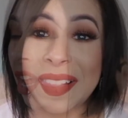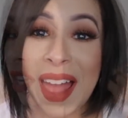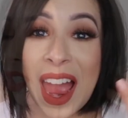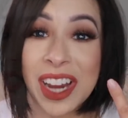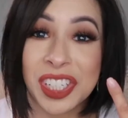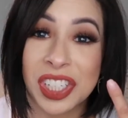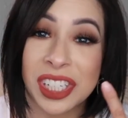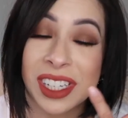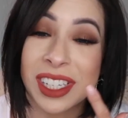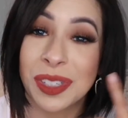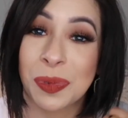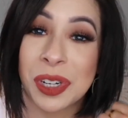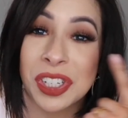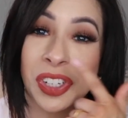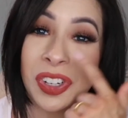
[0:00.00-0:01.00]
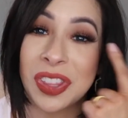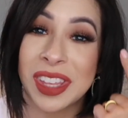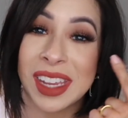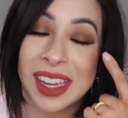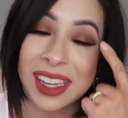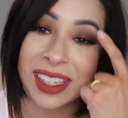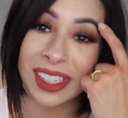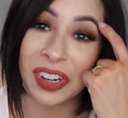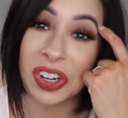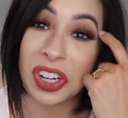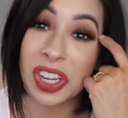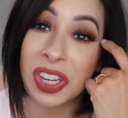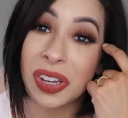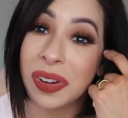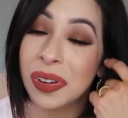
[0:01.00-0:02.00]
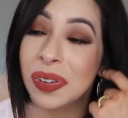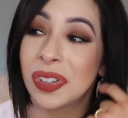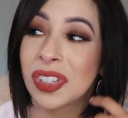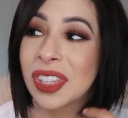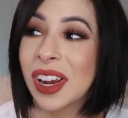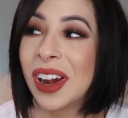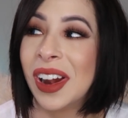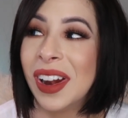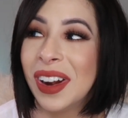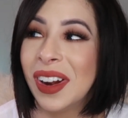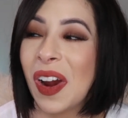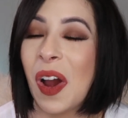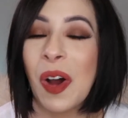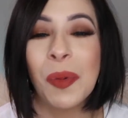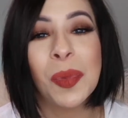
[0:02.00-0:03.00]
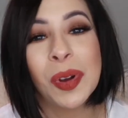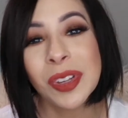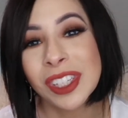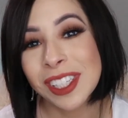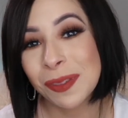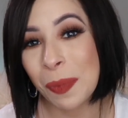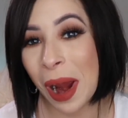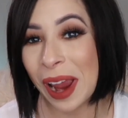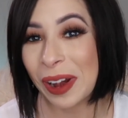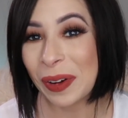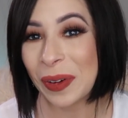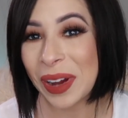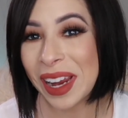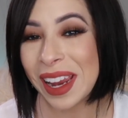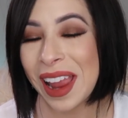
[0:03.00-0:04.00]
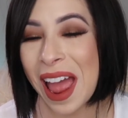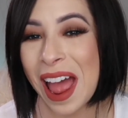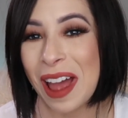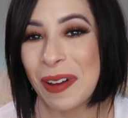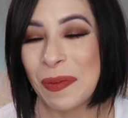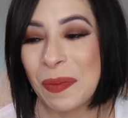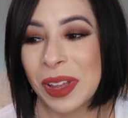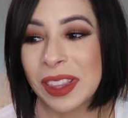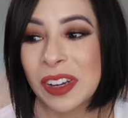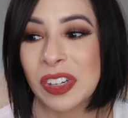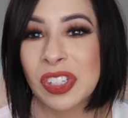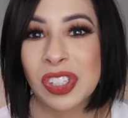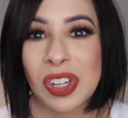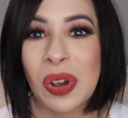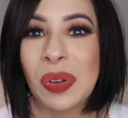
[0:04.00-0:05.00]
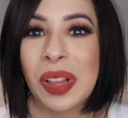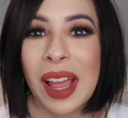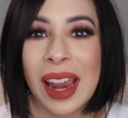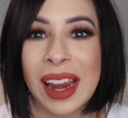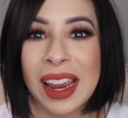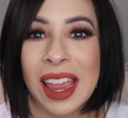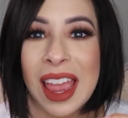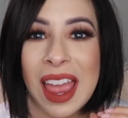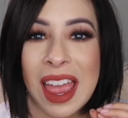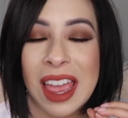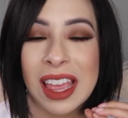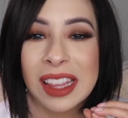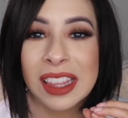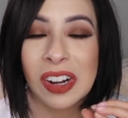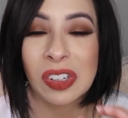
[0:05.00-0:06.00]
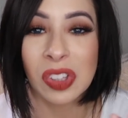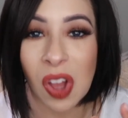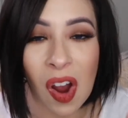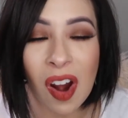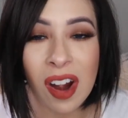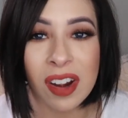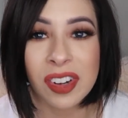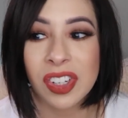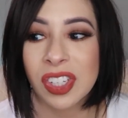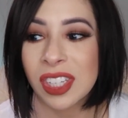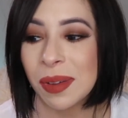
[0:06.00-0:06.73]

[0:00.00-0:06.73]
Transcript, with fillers: Then my lashes, which are these, they're huge. They're almost spidery, um, but they're so like, they're large.